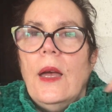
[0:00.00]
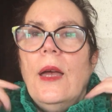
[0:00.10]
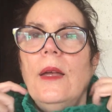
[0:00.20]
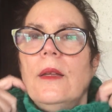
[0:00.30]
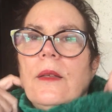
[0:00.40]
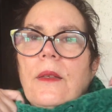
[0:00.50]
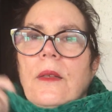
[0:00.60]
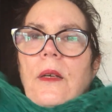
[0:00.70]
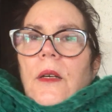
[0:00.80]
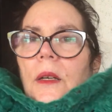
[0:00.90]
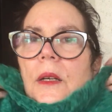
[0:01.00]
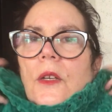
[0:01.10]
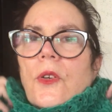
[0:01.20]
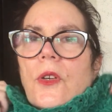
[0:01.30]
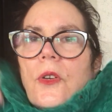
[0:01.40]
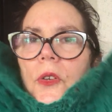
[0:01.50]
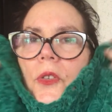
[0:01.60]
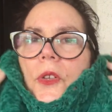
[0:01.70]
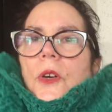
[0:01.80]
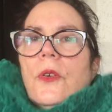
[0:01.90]
And it's, you can
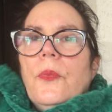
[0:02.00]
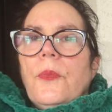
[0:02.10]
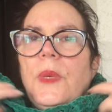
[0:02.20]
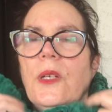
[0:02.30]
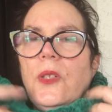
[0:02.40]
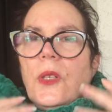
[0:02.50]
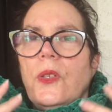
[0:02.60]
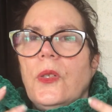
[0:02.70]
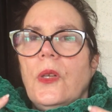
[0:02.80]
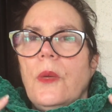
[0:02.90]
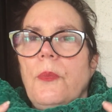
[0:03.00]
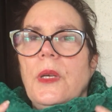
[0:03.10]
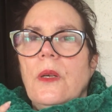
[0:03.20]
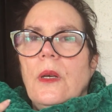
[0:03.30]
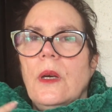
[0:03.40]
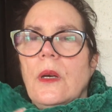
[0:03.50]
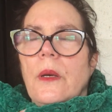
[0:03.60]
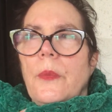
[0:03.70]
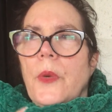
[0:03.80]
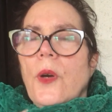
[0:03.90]
also, because it's a big
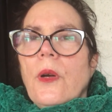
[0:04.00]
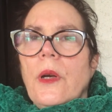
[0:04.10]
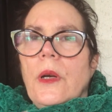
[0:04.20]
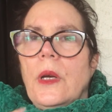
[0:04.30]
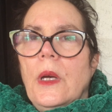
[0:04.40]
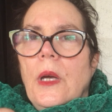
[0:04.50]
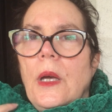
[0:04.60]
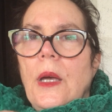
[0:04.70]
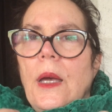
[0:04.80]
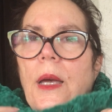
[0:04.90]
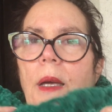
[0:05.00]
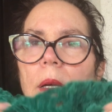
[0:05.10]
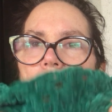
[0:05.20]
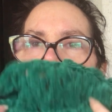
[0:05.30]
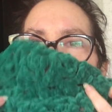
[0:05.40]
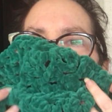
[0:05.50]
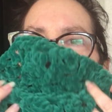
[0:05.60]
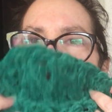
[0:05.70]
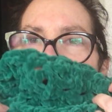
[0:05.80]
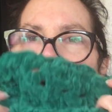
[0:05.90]
hook and
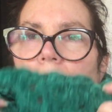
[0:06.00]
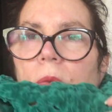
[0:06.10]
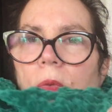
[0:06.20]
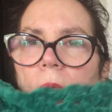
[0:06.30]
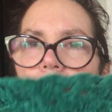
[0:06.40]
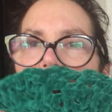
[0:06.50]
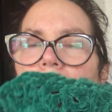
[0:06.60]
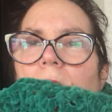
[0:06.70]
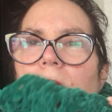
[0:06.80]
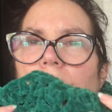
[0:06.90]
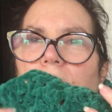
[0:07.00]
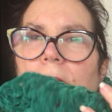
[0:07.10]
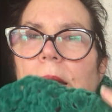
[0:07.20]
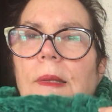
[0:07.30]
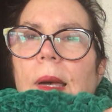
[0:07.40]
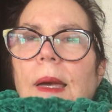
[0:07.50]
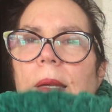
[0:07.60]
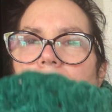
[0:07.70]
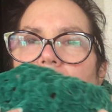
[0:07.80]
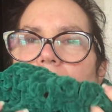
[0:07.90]
it's a soft velvet, so it's not
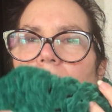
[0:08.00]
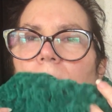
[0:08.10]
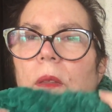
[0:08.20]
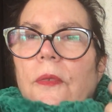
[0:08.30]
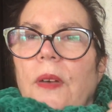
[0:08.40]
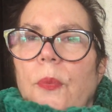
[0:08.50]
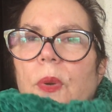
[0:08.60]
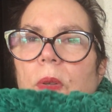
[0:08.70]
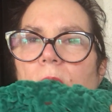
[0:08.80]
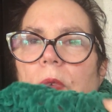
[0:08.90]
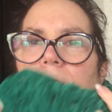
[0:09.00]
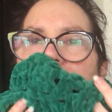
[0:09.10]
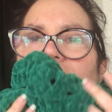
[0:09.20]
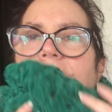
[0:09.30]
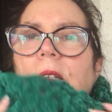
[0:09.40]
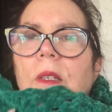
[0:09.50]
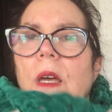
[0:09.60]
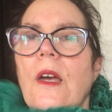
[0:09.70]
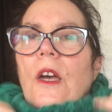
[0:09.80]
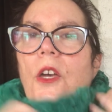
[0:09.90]
tight and hard, the fabric is very nice.
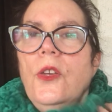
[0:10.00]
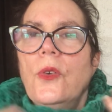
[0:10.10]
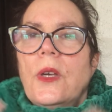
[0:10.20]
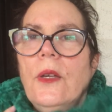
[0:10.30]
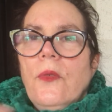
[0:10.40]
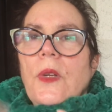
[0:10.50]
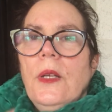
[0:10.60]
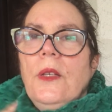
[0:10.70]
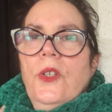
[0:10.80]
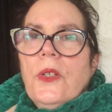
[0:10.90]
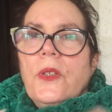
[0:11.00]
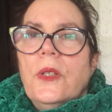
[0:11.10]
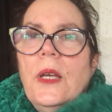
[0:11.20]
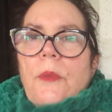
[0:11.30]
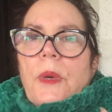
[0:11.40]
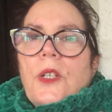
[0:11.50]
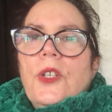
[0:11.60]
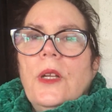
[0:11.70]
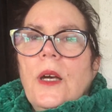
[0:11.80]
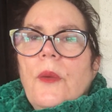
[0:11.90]
You can really just like bunch
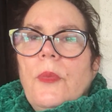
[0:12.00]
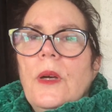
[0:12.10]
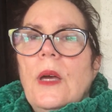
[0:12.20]
it up.